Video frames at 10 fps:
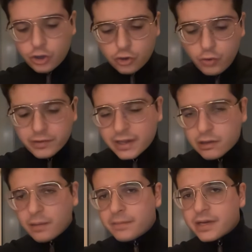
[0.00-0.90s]
Quoting
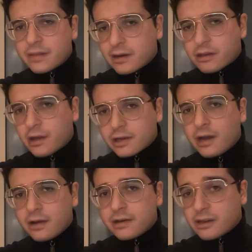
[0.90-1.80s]
somebody that is not
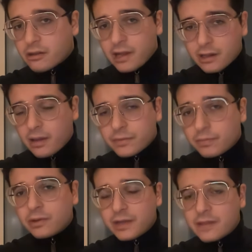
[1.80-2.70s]
God is
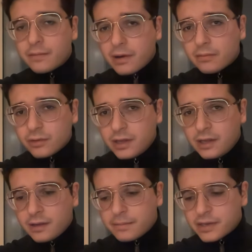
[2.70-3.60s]
acceptable in the Bible
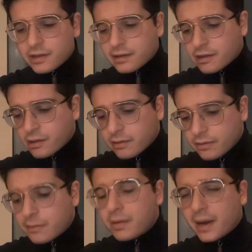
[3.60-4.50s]
because
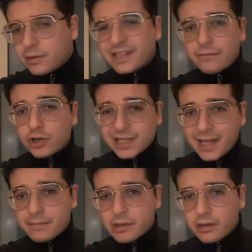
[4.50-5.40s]
the Bible never
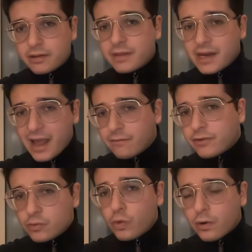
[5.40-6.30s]
claims that
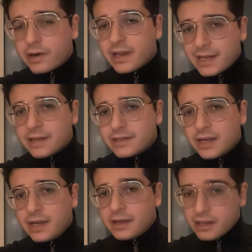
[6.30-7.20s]
every word in it
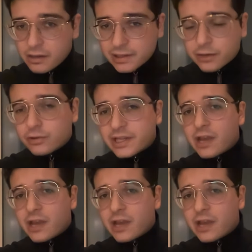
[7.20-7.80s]
is literally